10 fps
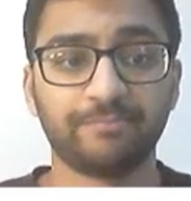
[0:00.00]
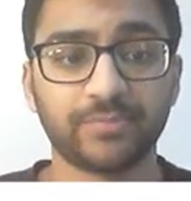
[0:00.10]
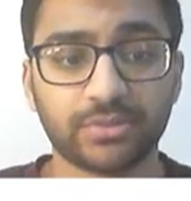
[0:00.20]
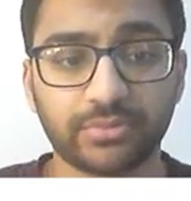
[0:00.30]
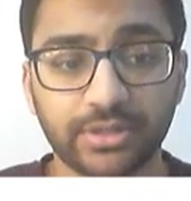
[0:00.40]

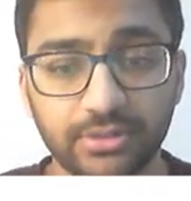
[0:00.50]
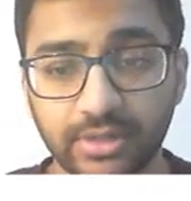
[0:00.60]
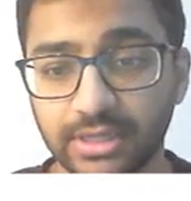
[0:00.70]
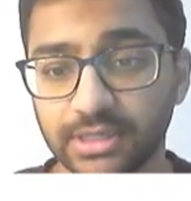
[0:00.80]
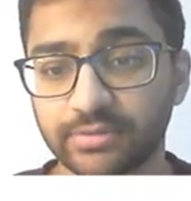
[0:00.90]
So we're still
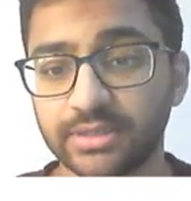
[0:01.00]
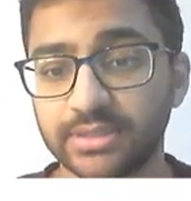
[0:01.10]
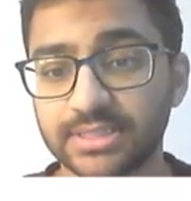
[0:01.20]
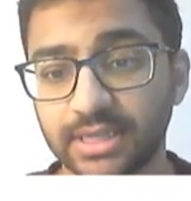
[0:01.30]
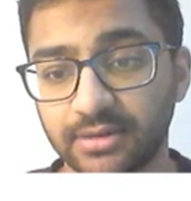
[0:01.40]
getting a great
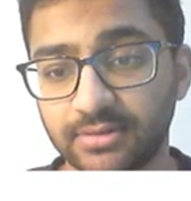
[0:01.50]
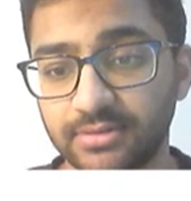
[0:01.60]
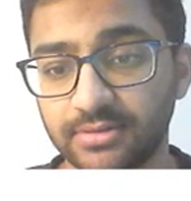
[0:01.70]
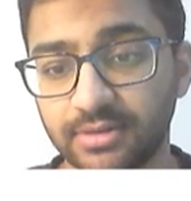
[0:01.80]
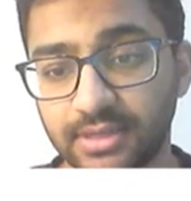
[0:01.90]
discount.
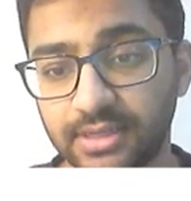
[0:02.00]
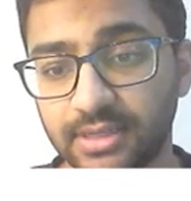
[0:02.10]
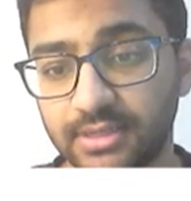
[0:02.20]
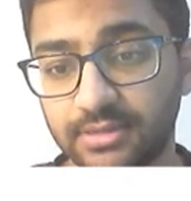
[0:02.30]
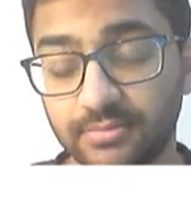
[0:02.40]

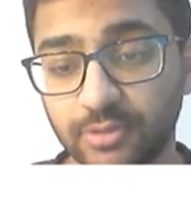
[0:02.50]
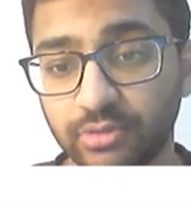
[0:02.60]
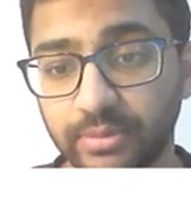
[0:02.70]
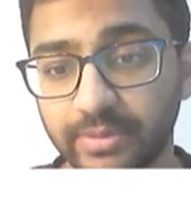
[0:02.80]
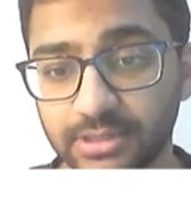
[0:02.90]
And
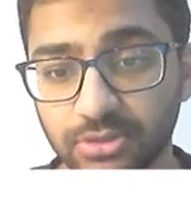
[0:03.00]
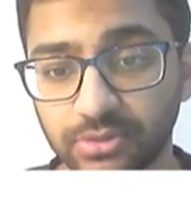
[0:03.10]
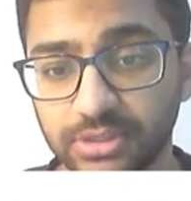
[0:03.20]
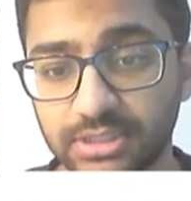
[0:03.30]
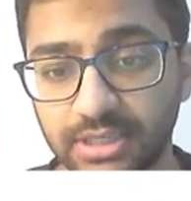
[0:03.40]
going up against
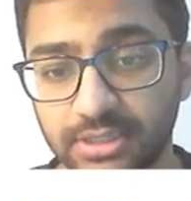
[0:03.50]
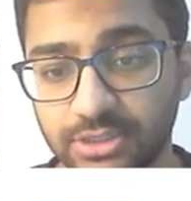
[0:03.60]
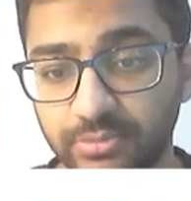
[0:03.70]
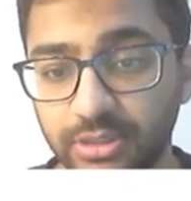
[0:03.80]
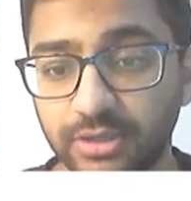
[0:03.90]
Golden State
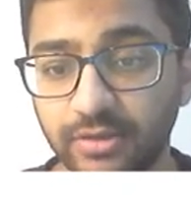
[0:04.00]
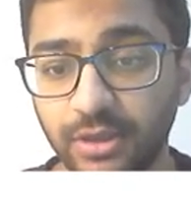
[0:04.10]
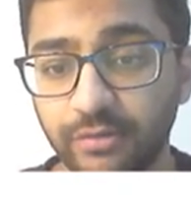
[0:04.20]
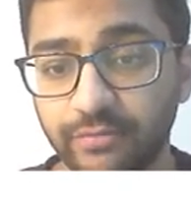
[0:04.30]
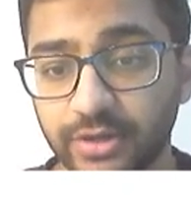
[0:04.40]
should be a
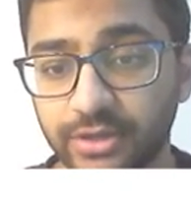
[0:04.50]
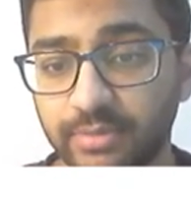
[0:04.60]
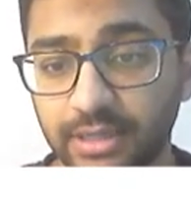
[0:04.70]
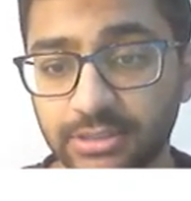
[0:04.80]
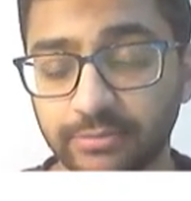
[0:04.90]
very good
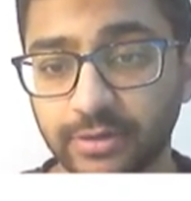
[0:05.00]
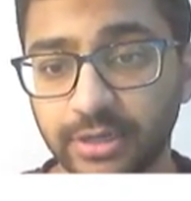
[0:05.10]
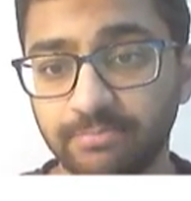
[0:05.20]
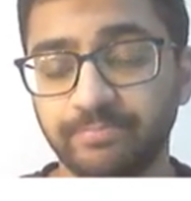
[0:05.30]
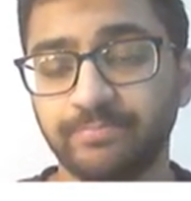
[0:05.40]
matchup for him.